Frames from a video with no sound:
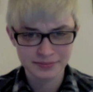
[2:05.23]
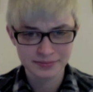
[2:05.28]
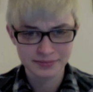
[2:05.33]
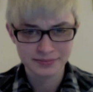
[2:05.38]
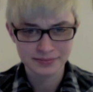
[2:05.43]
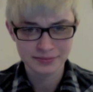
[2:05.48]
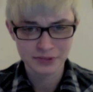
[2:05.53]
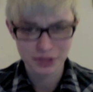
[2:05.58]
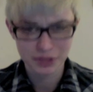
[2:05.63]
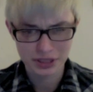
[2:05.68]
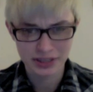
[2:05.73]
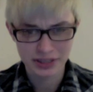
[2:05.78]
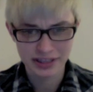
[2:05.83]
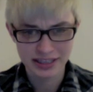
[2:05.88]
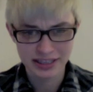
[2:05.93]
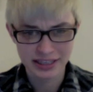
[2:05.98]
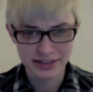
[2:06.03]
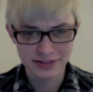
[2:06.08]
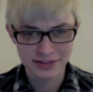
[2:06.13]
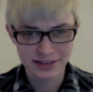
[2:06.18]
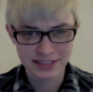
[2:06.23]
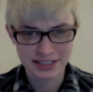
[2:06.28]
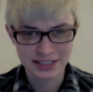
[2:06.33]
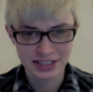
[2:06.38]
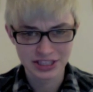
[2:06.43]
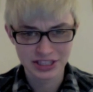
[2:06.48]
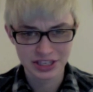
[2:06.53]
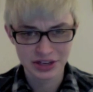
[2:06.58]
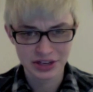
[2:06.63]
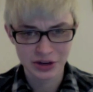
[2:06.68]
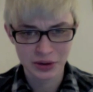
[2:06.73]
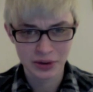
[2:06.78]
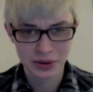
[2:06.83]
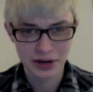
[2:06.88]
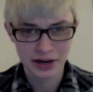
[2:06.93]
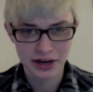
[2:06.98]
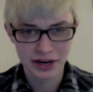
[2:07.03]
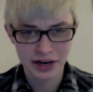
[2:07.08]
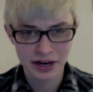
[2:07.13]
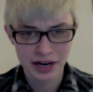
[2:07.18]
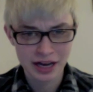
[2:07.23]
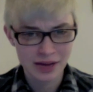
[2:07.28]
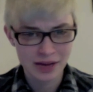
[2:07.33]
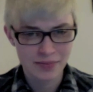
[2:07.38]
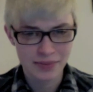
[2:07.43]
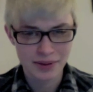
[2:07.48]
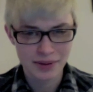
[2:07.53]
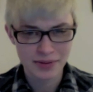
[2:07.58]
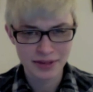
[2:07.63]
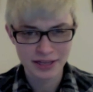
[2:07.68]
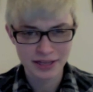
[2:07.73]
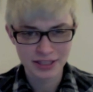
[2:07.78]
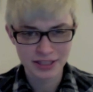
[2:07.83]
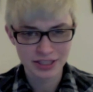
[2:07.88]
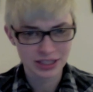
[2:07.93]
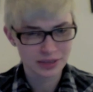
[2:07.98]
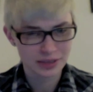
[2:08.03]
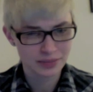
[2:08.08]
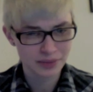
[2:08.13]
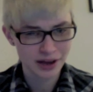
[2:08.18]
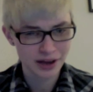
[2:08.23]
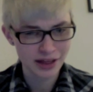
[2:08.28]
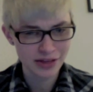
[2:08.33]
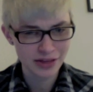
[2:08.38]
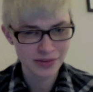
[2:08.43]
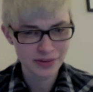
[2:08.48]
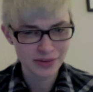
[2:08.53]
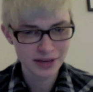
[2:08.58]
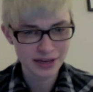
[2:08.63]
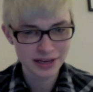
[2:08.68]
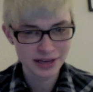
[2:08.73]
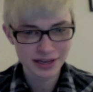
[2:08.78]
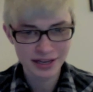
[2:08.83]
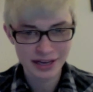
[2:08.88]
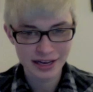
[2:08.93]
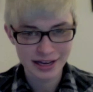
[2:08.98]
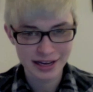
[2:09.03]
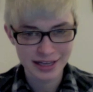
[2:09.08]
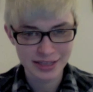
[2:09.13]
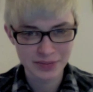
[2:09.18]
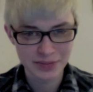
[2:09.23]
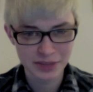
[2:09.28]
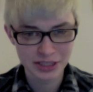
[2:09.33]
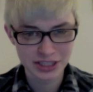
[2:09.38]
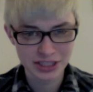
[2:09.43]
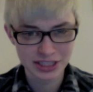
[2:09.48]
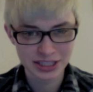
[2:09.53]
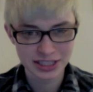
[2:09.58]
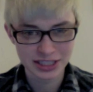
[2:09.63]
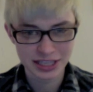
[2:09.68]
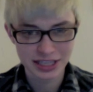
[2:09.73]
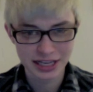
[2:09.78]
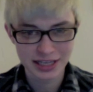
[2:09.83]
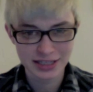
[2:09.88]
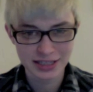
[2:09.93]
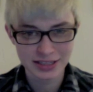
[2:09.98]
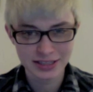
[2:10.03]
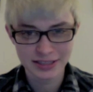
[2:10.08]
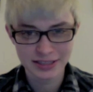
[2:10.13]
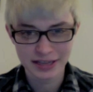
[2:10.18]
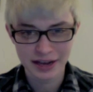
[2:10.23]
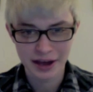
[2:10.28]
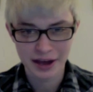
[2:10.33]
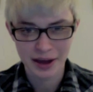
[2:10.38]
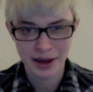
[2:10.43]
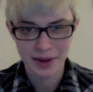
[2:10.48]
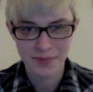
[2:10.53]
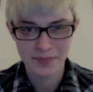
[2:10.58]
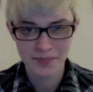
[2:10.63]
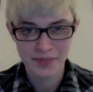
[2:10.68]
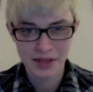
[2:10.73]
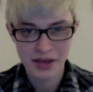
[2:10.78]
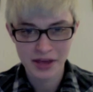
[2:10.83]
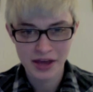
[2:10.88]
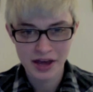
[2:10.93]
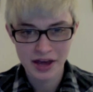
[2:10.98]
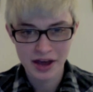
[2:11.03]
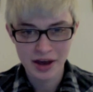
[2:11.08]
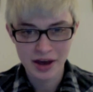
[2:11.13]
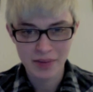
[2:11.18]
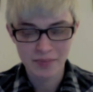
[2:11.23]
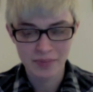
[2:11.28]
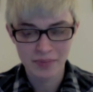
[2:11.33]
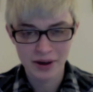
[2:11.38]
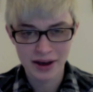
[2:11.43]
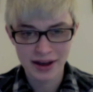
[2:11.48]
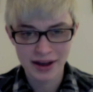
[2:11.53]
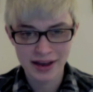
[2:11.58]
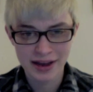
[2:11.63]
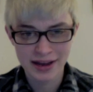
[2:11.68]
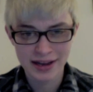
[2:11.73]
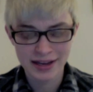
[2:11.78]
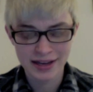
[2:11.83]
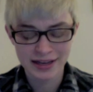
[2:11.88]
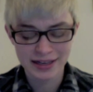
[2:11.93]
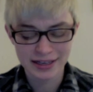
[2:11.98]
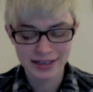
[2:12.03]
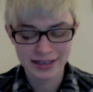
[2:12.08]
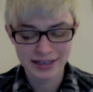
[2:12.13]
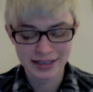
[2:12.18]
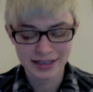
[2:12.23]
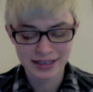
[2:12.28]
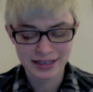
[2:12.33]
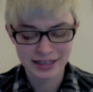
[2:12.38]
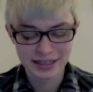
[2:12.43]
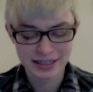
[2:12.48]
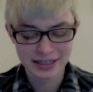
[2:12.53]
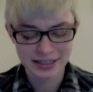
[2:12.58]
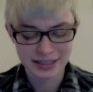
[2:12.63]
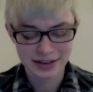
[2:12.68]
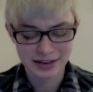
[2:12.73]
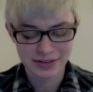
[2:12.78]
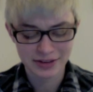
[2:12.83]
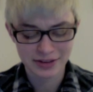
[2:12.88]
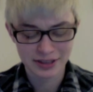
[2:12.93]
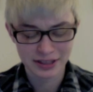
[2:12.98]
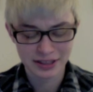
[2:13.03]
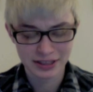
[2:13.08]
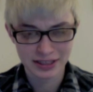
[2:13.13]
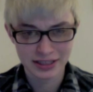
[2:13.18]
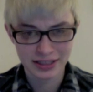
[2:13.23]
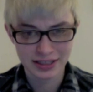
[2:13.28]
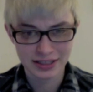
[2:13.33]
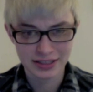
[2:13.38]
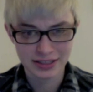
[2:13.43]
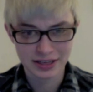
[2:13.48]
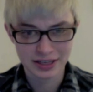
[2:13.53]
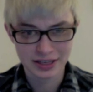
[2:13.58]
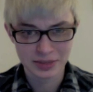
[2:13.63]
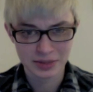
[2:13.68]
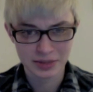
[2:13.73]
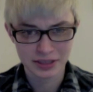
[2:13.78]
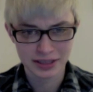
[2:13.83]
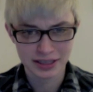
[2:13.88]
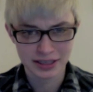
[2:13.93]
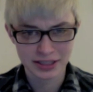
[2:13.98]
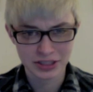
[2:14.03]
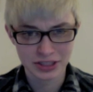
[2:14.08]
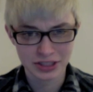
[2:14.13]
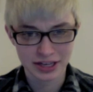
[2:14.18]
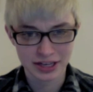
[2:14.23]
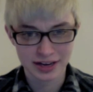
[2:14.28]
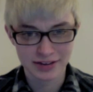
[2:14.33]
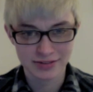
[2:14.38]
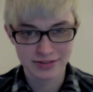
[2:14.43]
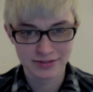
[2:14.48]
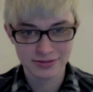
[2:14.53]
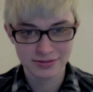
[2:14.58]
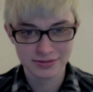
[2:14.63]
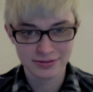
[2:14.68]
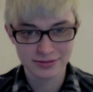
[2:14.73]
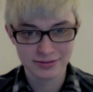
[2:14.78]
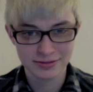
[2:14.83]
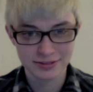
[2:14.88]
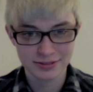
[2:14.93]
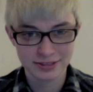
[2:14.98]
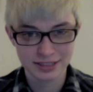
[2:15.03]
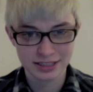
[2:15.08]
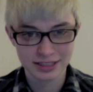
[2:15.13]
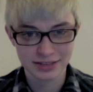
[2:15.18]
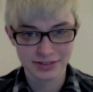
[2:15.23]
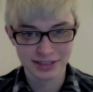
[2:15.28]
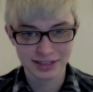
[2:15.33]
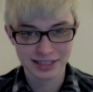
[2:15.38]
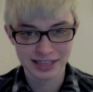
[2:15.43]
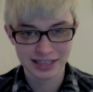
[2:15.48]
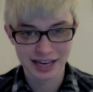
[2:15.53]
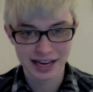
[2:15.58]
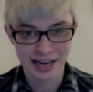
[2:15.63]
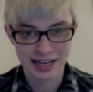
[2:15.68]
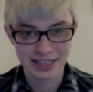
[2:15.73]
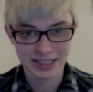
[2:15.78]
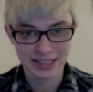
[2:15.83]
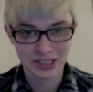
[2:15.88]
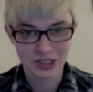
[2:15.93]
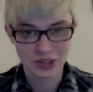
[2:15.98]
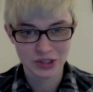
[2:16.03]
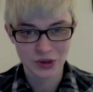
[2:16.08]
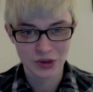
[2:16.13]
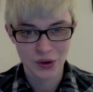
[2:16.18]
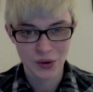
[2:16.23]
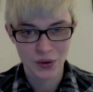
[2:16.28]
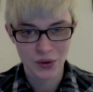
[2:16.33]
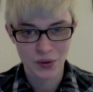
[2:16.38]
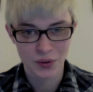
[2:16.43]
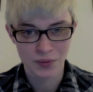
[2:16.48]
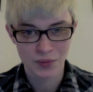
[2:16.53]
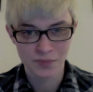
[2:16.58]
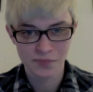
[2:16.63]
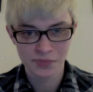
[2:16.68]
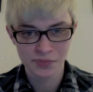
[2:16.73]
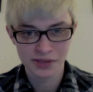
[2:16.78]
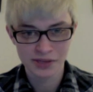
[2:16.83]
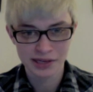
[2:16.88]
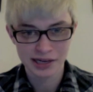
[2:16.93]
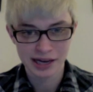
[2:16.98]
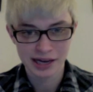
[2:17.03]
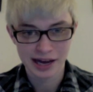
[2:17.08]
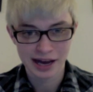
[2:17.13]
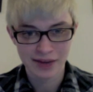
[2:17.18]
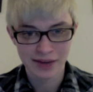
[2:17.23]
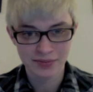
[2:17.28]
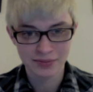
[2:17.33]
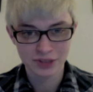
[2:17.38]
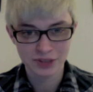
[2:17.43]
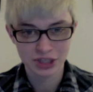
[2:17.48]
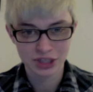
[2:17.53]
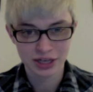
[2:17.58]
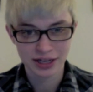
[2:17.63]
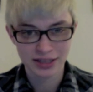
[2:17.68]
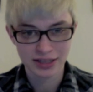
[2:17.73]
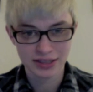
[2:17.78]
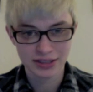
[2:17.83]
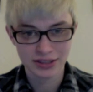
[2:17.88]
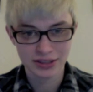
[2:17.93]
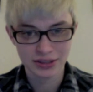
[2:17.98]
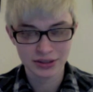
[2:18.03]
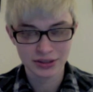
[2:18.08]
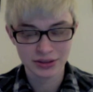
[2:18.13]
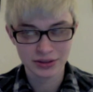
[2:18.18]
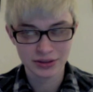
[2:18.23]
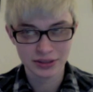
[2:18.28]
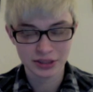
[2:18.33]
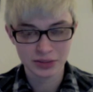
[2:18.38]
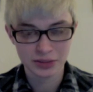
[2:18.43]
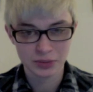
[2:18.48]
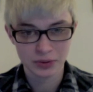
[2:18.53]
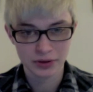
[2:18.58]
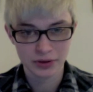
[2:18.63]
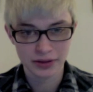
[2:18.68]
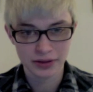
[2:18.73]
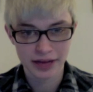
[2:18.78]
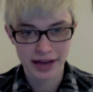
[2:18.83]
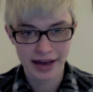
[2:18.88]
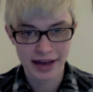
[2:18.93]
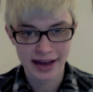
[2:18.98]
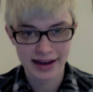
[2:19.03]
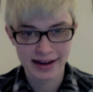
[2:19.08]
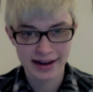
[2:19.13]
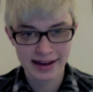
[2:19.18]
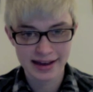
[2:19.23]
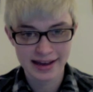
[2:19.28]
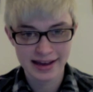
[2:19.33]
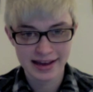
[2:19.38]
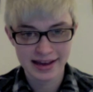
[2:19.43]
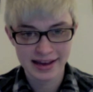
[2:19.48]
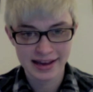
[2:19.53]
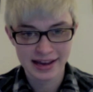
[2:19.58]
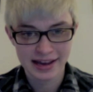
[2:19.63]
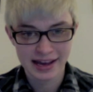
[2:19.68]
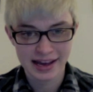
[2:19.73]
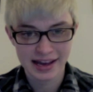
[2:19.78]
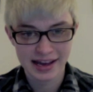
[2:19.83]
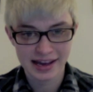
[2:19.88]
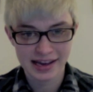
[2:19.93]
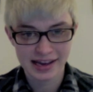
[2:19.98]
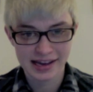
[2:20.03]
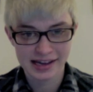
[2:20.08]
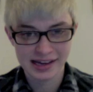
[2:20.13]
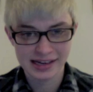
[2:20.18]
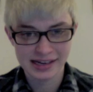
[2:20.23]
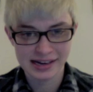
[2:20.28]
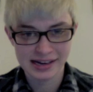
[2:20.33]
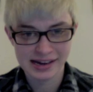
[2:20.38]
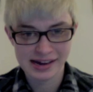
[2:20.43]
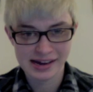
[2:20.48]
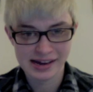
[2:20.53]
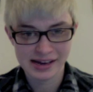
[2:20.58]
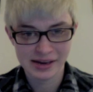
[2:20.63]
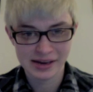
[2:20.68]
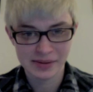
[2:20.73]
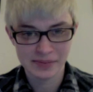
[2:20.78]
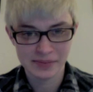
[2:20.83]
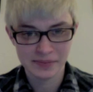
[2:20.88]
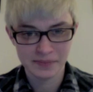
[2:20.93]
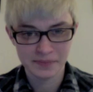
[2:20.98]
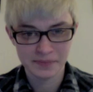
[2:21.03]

still identifies as genderqueer, maybe that shouldn't bother me as much as it does. But it definitely has caused me a lot of strife, stuff like that. So I'm trying to explore that and